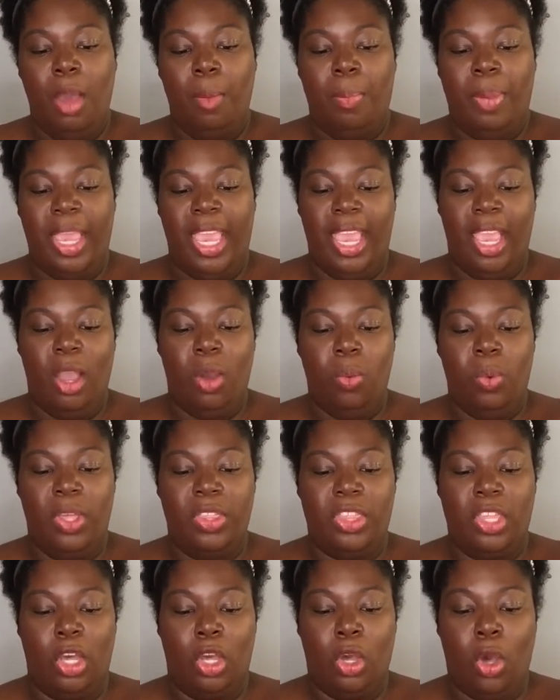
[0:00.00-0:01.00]
pair
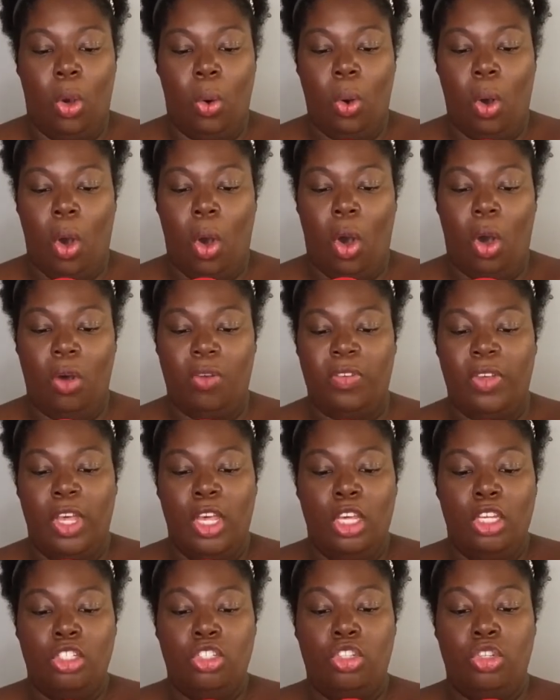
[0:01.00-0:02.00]
with the Go Off
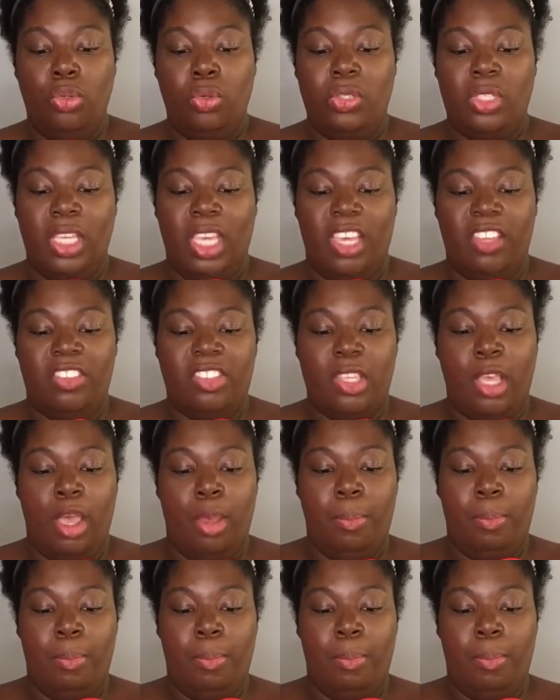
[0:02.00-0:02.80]
Juiciest